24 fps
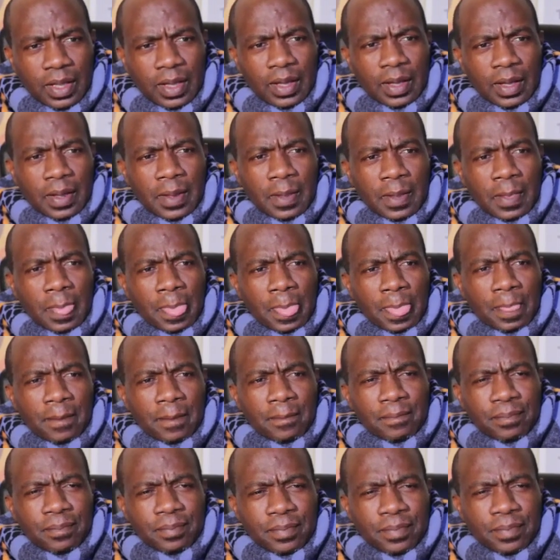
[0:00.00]

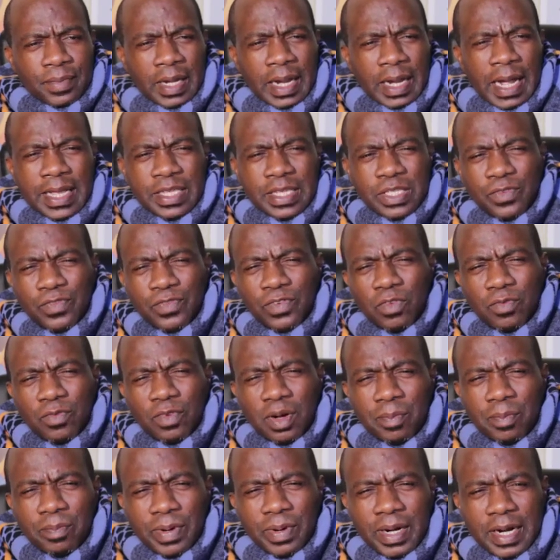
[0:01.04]
The kinds of
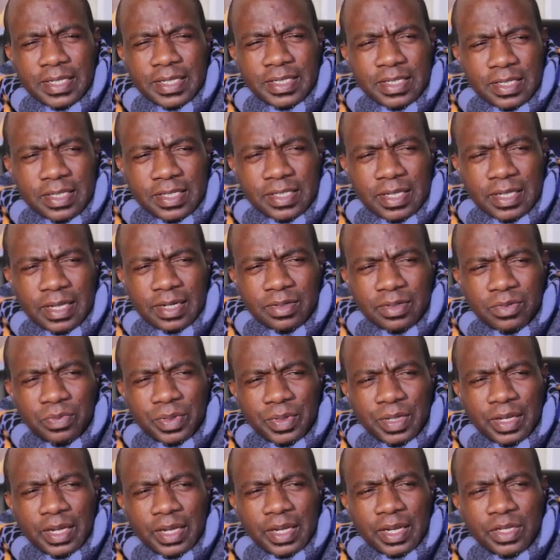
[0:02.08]
lobola prices that
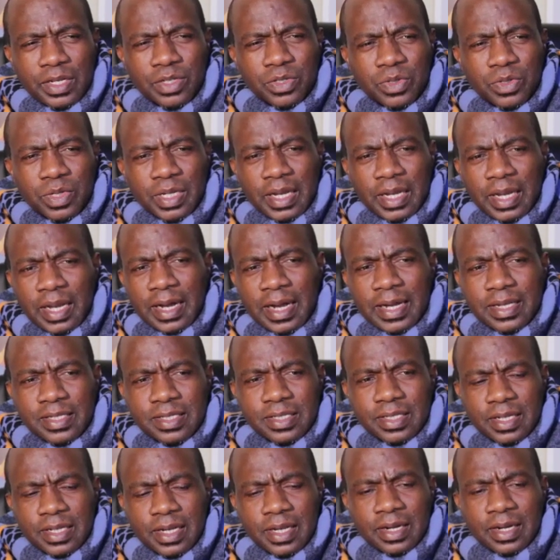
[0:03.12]
we hear today are
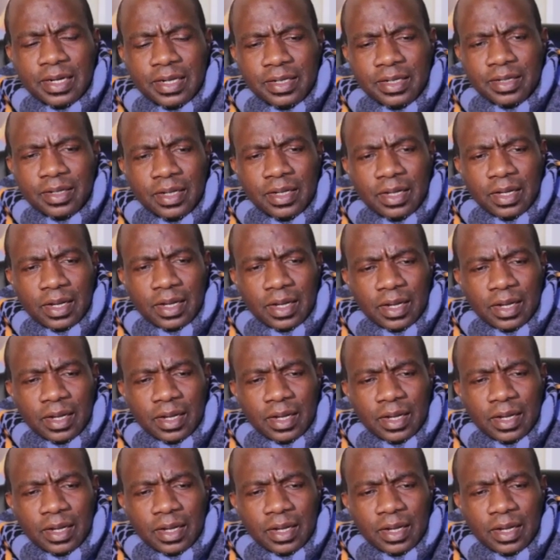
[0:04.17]
scary.